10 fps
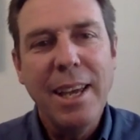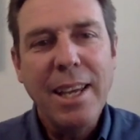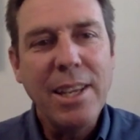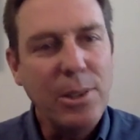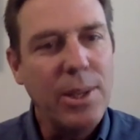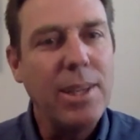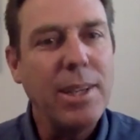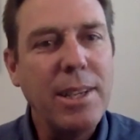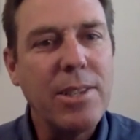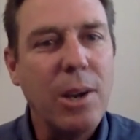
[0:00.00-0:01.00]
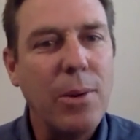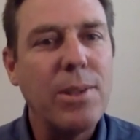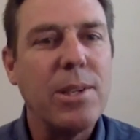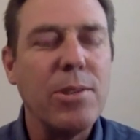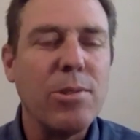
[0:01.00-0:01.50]
You know, it has
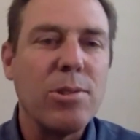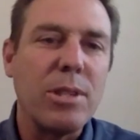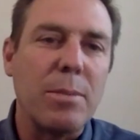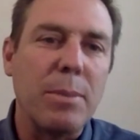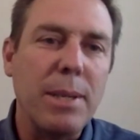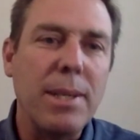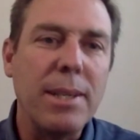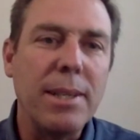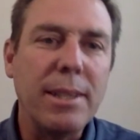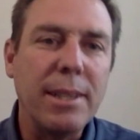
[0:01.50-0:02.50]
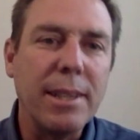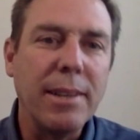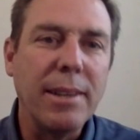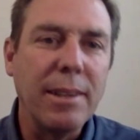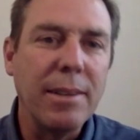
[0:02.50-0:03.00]
always interested me in
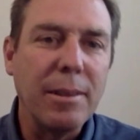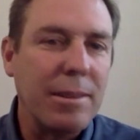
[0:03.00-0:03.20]
the,